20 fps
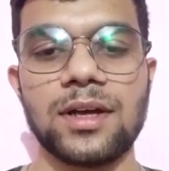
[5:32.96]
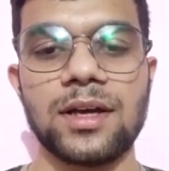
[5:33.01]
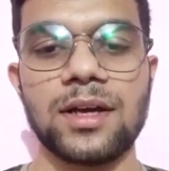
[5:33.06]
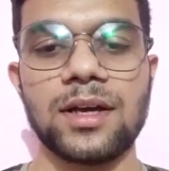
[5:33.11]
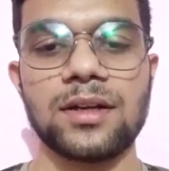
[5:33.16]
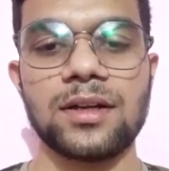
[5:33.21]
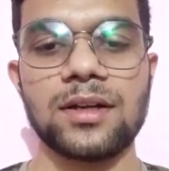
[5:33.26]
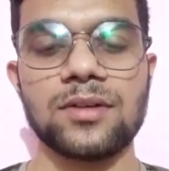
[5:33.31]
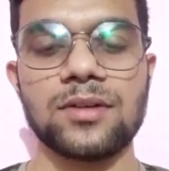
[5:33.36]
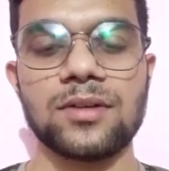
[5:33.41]

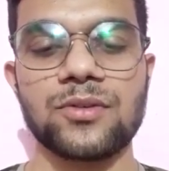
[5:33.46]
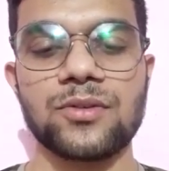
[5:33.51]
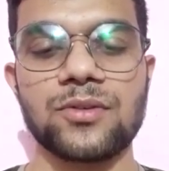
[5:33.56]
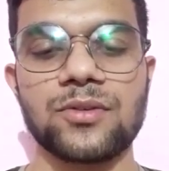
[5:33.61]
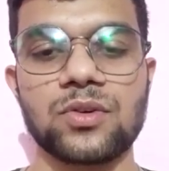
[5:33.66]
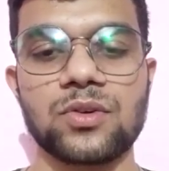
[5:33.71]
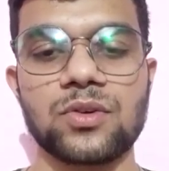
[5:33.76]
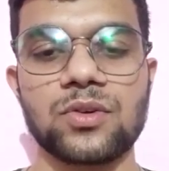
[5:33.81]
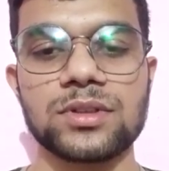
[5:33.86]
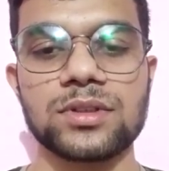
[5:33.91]
difference
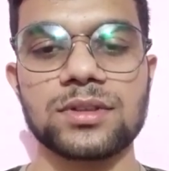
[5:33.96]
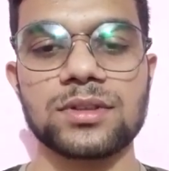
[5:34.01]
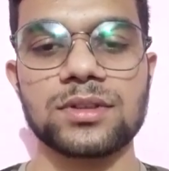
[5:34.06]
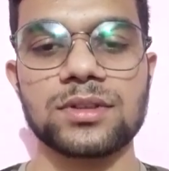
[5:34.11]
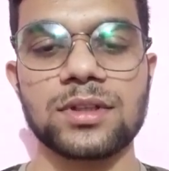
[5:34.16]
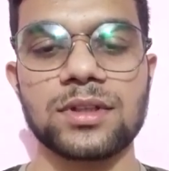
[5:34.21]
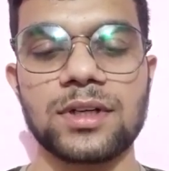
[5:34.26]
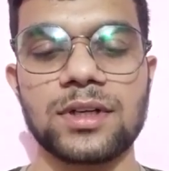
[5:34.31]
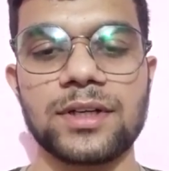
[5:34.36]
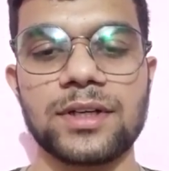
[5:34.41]
in
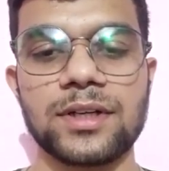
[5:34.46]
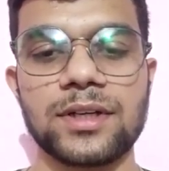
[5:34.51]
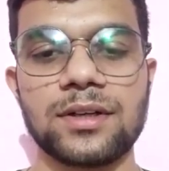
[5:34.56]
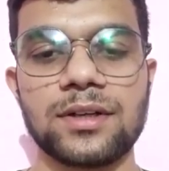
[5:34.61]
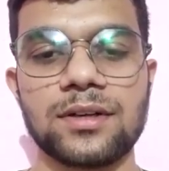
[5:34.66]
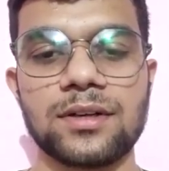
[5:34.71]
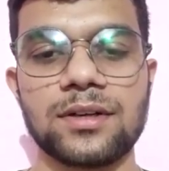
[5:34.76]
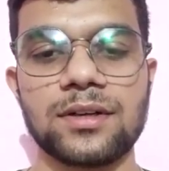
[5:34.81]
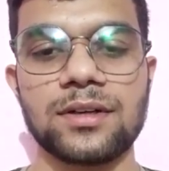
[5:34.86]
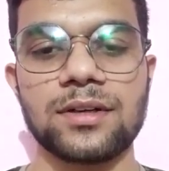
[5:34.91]
glucose and
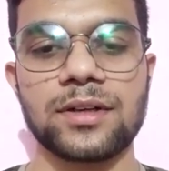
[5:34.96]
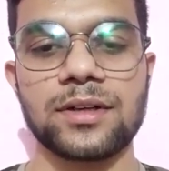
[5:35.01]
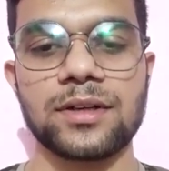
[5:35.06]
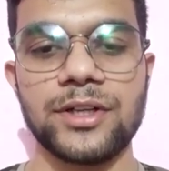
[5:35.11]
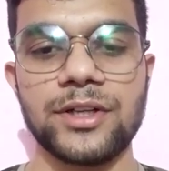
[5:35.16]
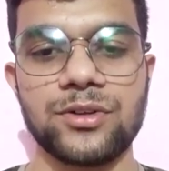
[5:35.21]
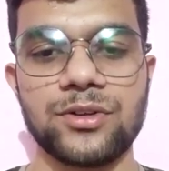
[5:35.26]
fructose.